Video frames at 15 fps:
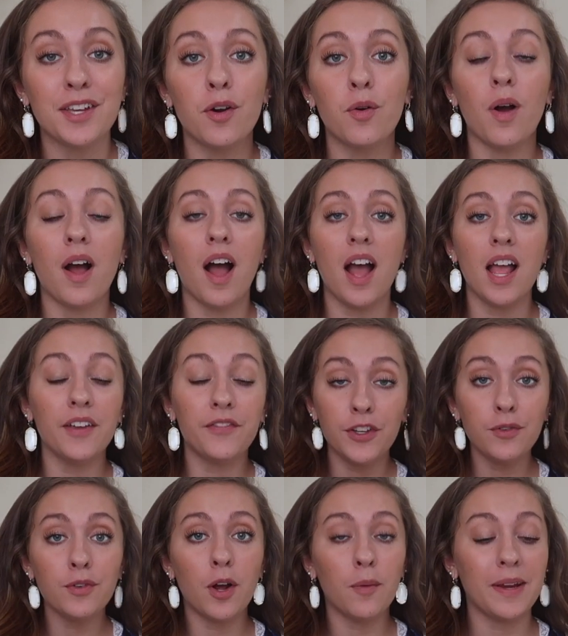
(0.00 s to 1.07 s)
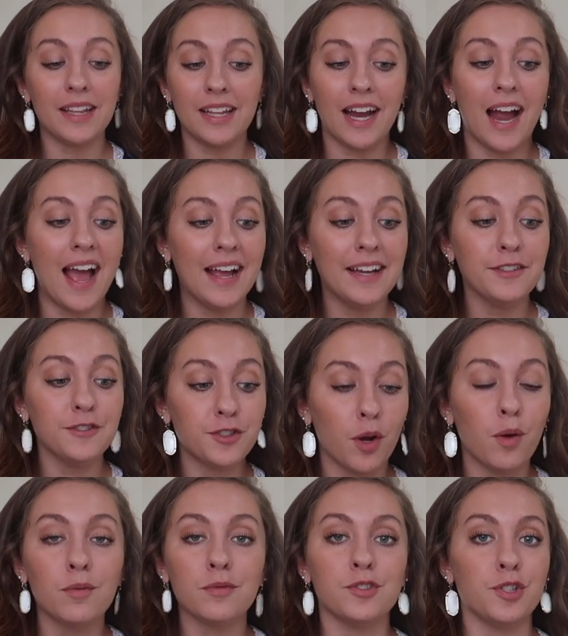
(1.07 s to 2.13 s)
So if you know me, like I
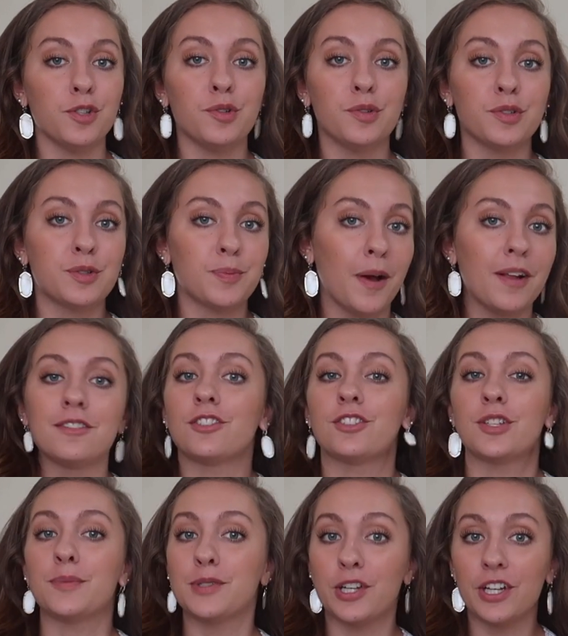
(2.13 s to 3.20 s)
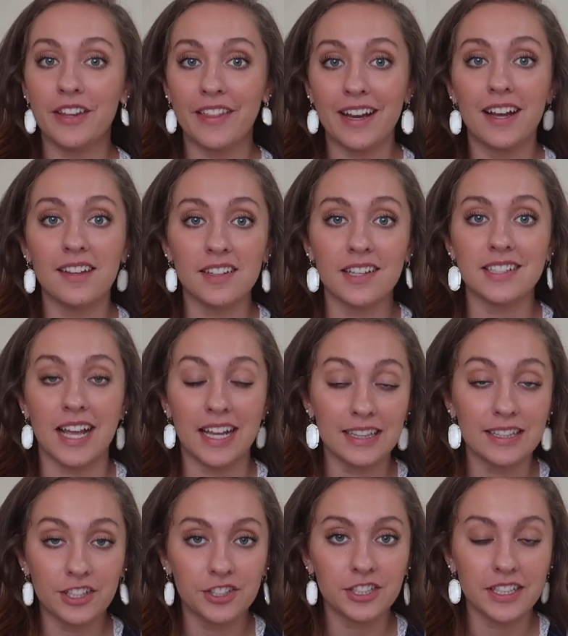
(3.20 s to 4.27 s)
don't do sponsorships or anything unless I
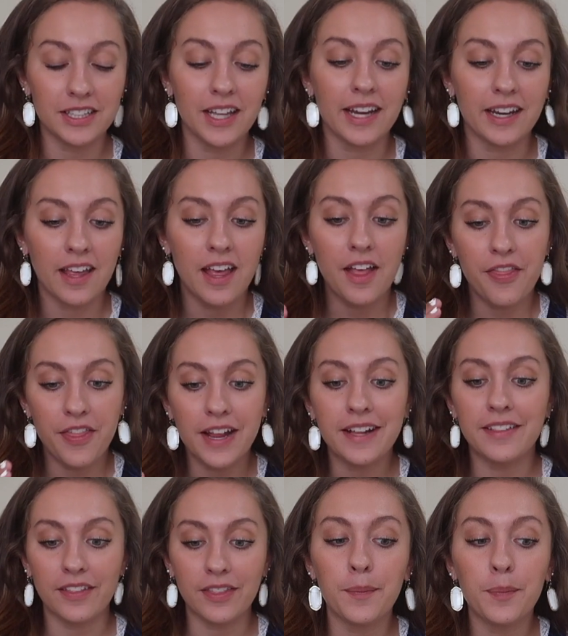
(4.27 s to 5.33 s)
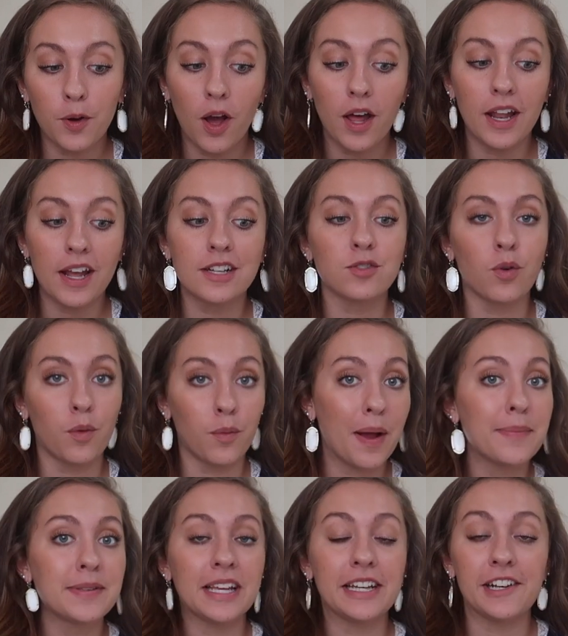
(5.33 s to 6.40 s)
literally like think that the product or
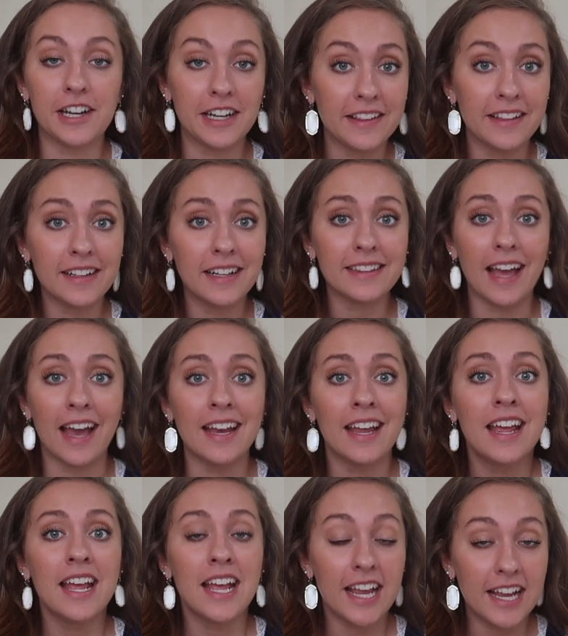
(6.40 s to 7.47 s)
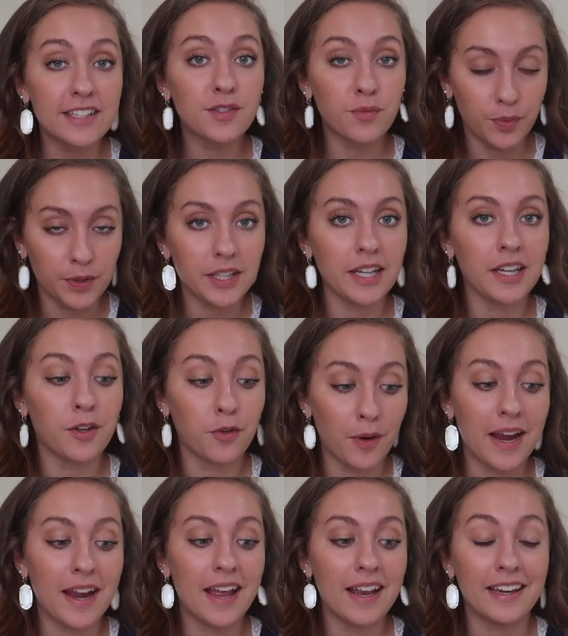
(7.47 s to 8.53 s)
website or anything like that is really
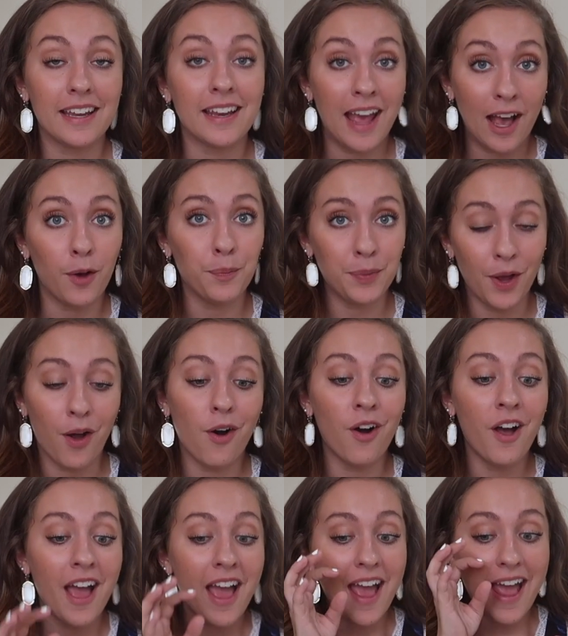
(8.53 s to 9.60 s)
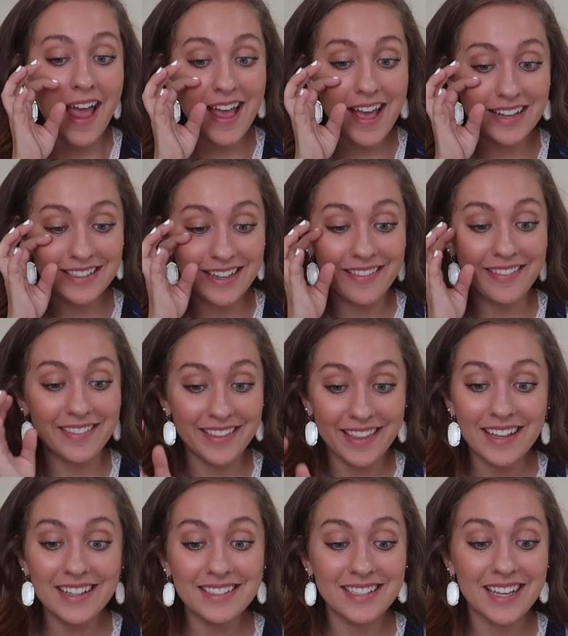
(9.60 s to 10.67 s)
great and can help y'all. And
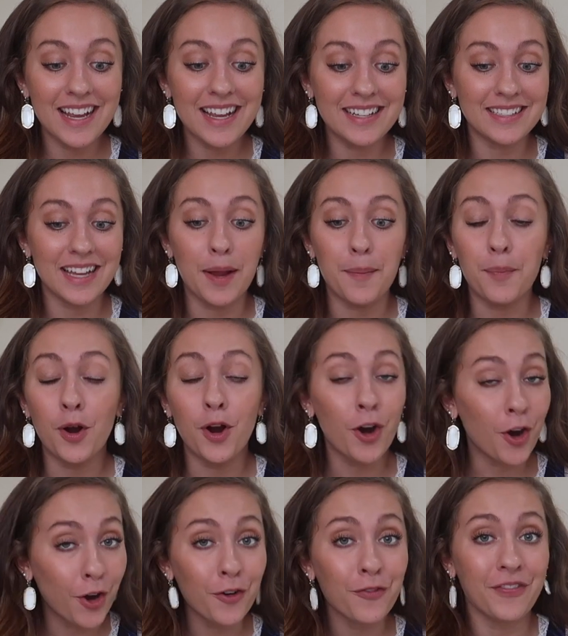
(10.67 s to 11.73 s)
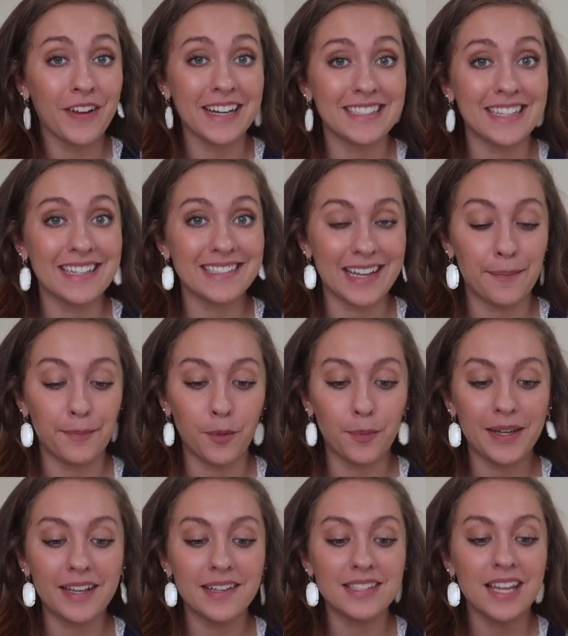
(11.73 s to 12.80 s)
this is a perfect example
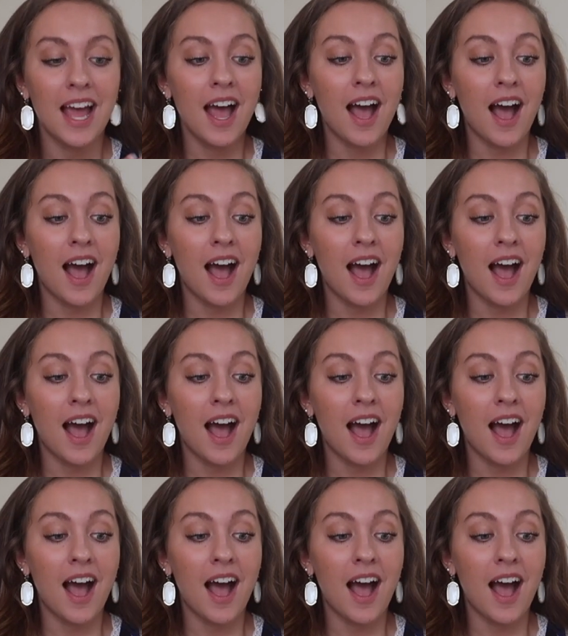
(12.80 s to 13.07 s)
because